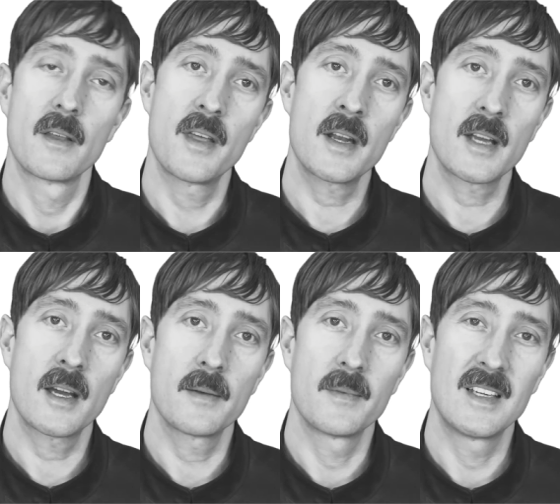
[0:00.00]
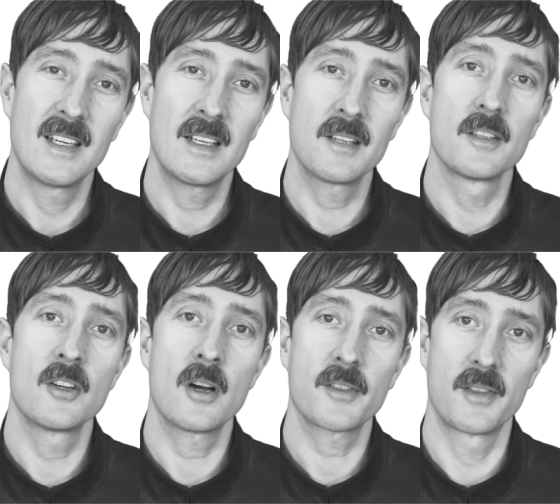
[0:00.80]
Then again, it is
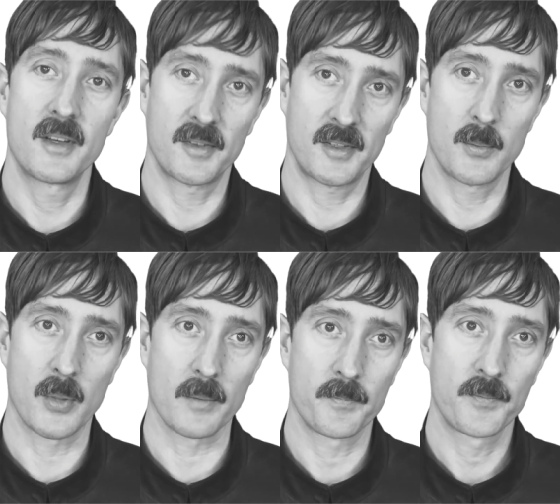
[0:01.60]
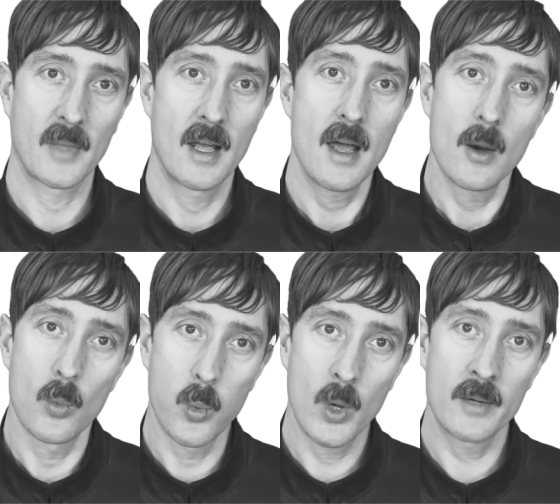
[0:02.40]
not this simple.
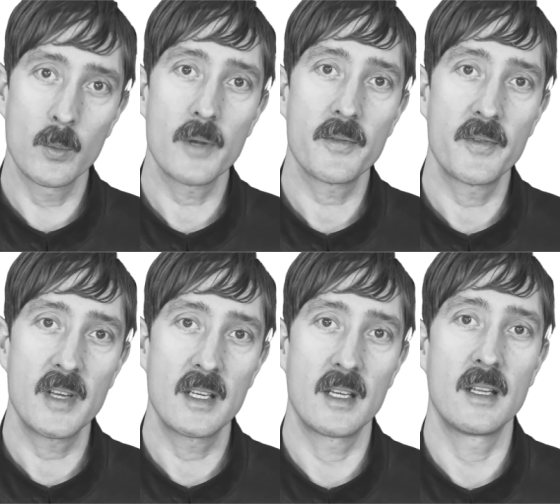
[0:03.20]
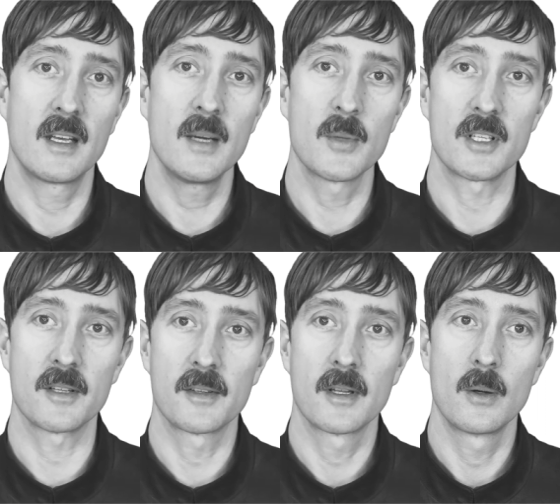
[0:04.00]
When we feed in
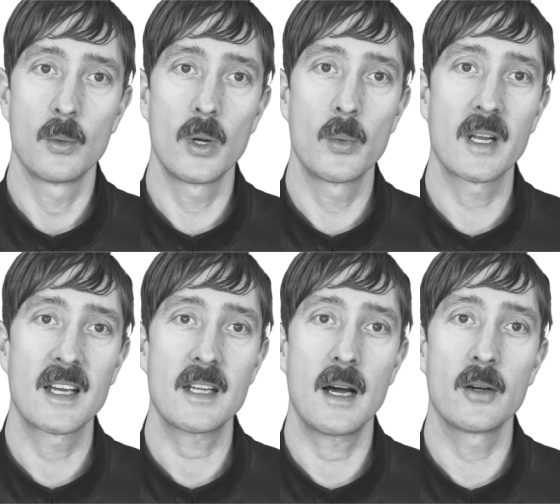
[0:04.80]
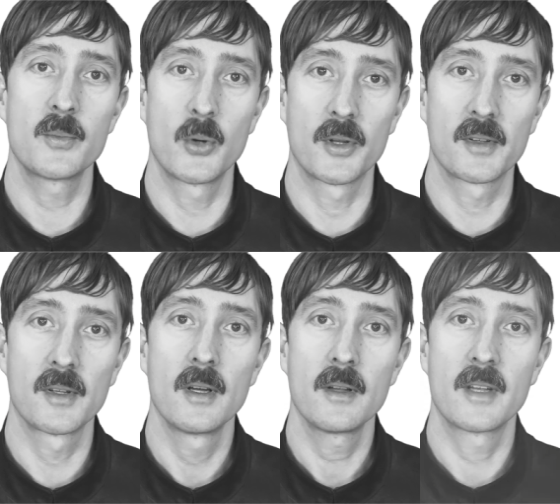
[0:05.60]
images, we will get
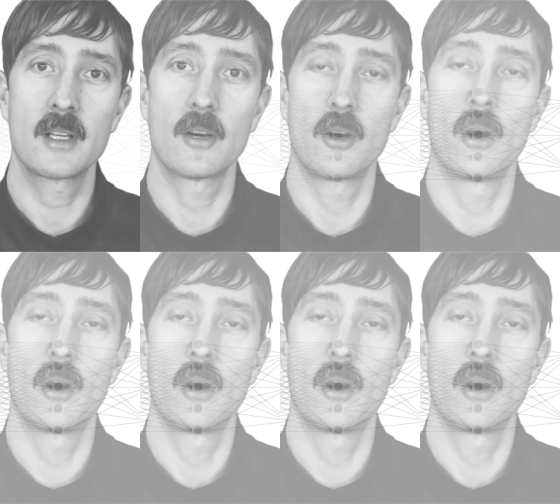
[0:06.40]
outputs that are